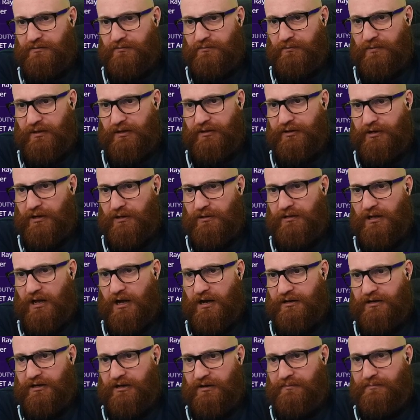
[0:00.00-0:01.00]
will no
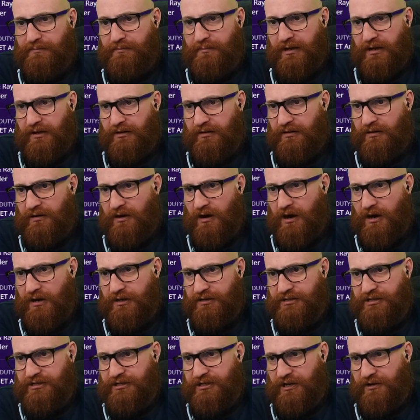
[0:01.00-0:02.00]
longer mirror
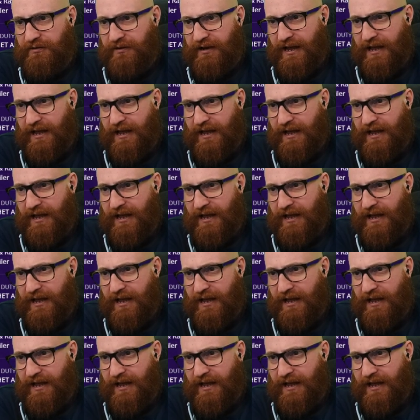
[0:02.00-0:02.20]
Hearthstone